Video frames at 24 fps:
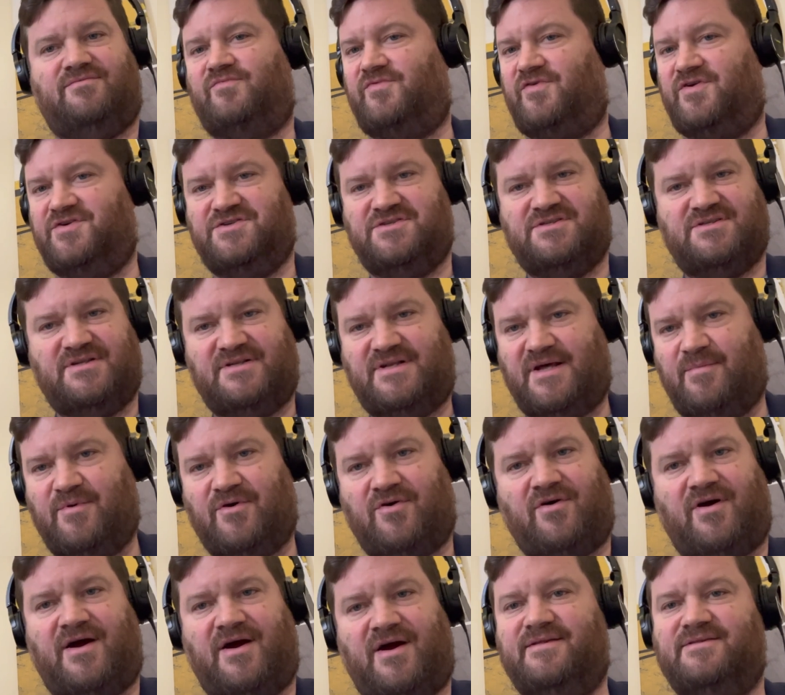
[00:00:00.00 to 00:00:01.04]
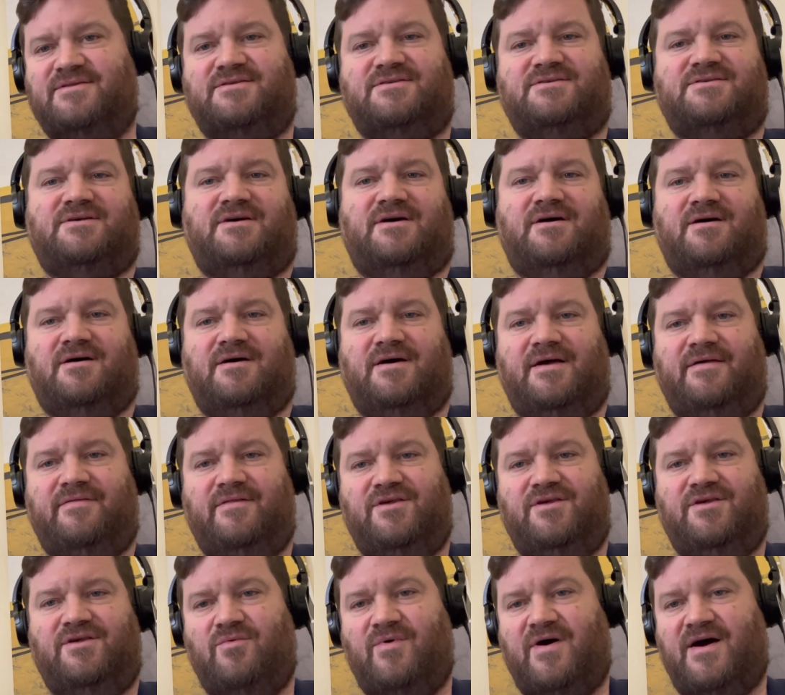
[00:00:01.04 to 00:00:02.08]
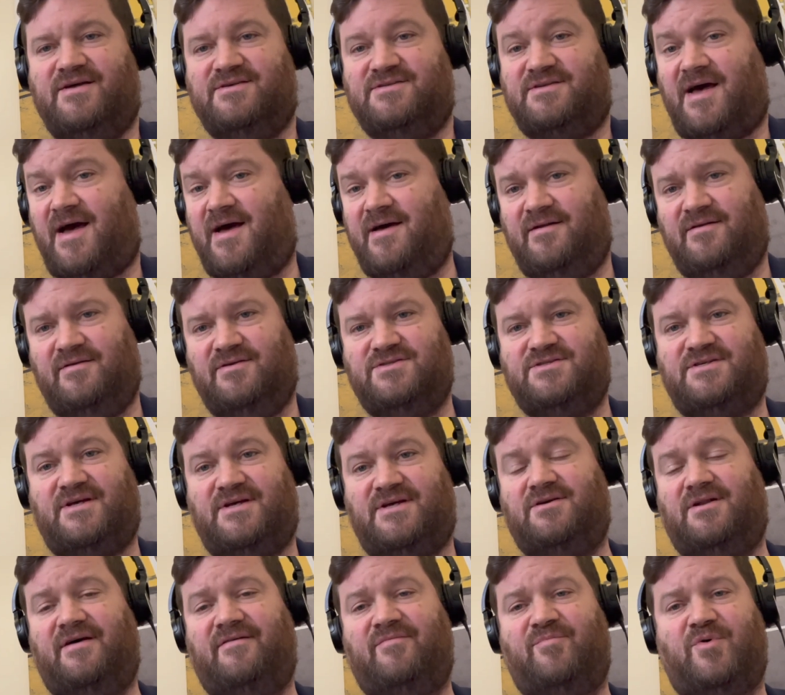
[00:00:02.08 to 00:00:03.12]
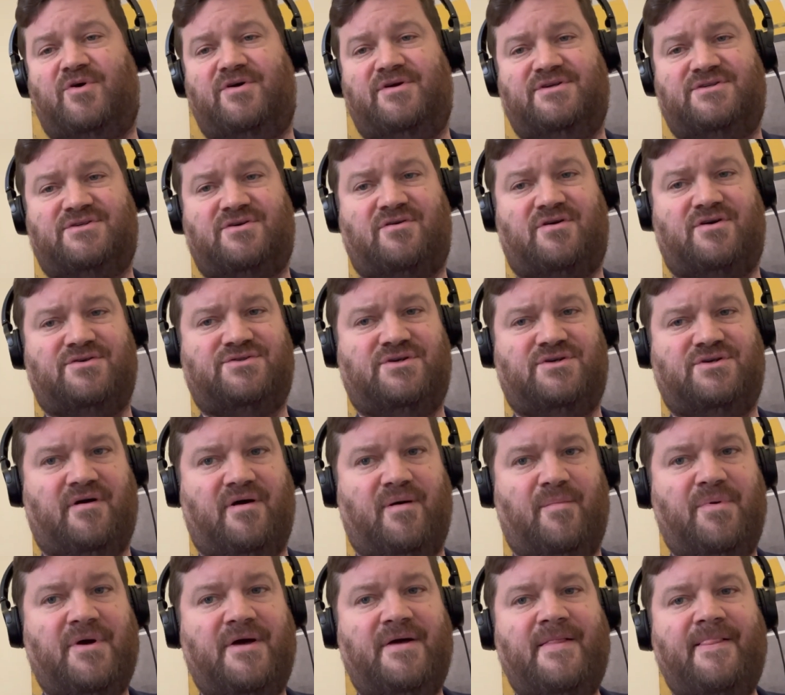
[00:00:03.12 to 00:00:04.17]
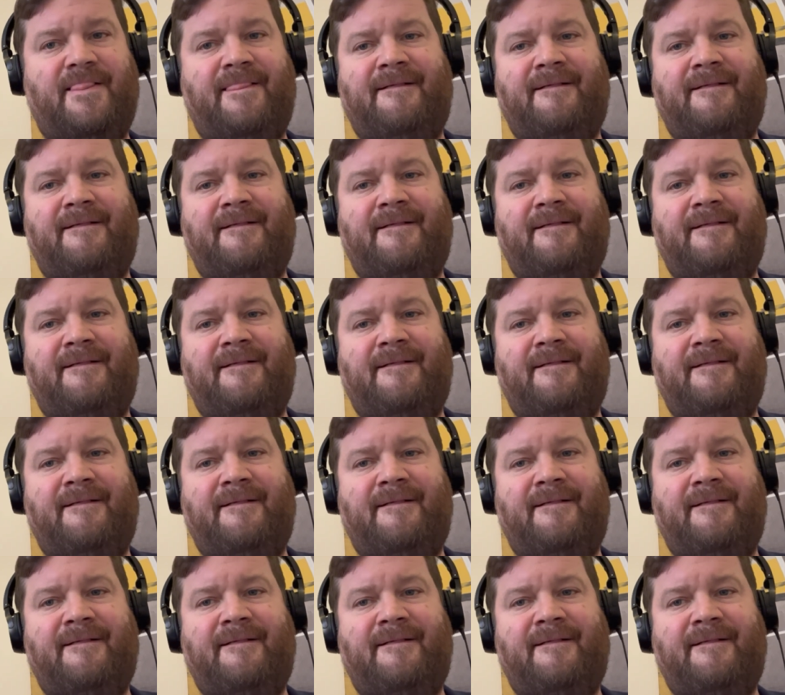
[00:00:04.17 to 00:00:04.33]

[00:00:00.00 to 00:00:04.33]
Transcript: for instance, the Democrats in the US and center left parties across Europe,